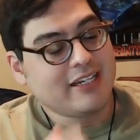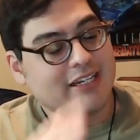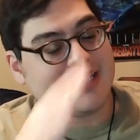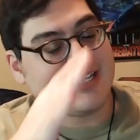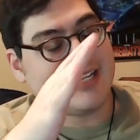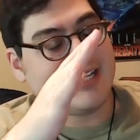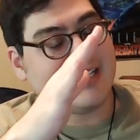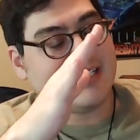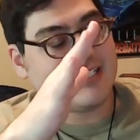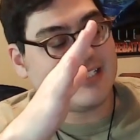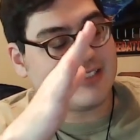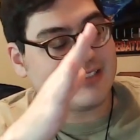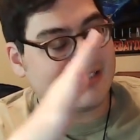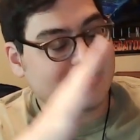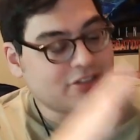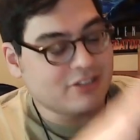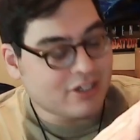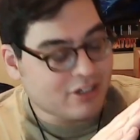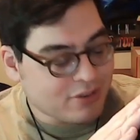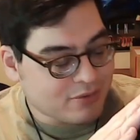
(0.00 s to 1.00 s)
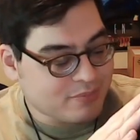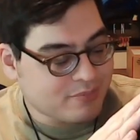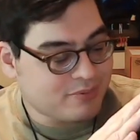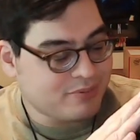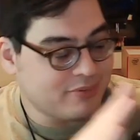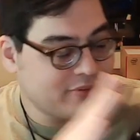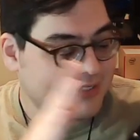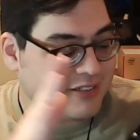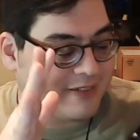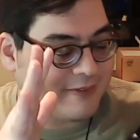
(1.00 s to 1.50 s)
getting the scope
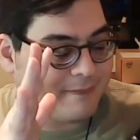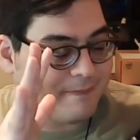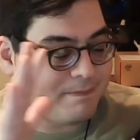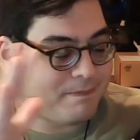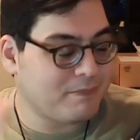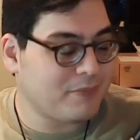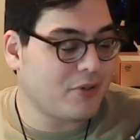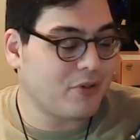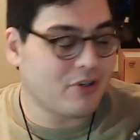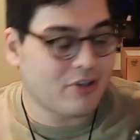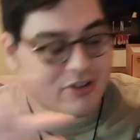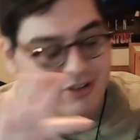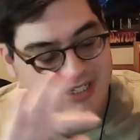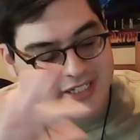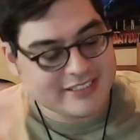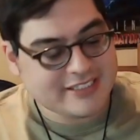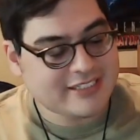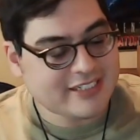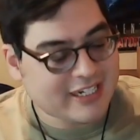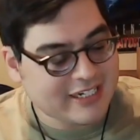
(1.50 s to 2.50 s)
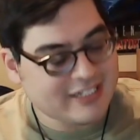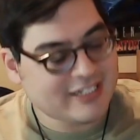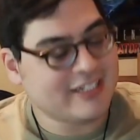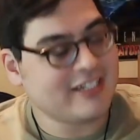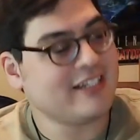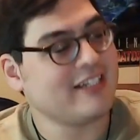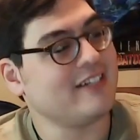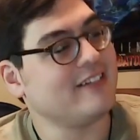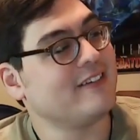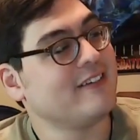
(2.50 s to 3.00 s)
more or less sighted
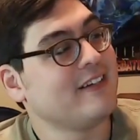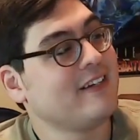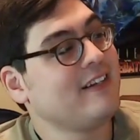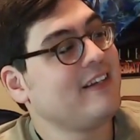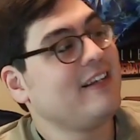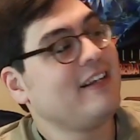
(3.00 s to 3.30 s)
in,